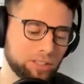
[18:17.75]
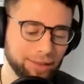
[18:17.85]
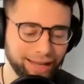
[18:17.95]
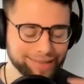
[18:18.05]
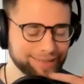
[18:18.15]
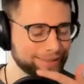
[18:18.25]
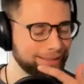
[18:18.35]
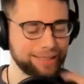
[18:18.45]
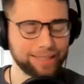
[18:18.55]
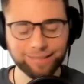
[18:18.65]
So that's the,
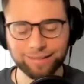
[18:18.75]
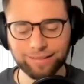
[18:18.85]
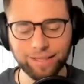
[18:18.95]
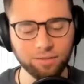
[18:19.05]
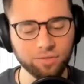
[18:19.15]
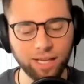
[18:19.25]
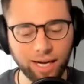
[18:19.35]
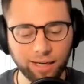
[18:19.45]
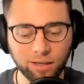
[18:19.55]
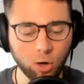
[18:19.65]
that's the tough thing.
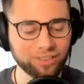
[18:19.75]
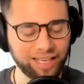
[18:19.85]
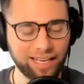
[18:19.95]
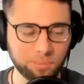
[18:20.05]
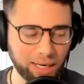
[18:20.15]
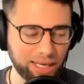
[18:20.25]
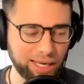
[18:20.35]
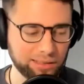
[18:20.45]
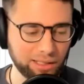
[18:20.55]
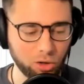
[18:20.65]
And I know it's case by
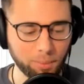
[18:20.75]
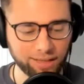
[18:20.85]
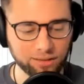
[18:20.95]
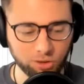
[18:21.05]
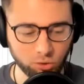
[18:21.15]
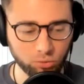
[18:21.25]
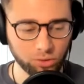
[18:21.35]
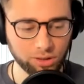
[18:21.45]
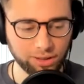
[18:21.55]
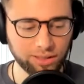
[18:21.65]
case. I know I'm asking you
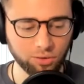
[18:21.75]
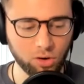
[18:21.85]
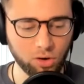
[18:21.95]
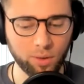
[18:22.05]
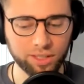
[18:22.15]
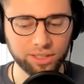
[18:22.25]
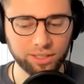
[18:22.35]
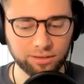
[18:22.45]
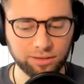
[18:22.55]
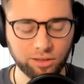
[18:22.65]
really difficult
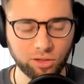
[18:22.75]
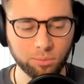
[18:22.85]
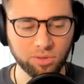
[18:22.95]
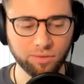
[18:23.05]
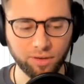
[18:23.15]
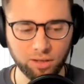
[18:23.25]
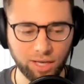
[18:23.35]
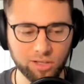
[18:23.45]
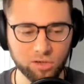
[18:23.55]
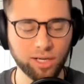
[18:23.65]
questions in terms of
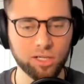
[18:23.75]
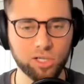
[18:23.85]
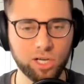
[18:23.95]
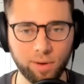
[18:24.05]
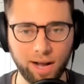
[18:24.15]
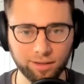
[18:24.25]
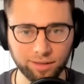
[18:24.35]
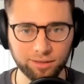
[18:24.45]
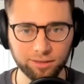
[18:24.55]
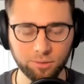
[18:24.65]
answering in
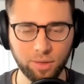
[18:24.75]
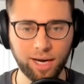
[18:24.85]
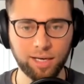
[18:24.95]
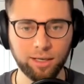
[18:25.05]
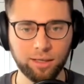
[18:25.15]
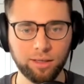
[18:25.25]
generalities. Right.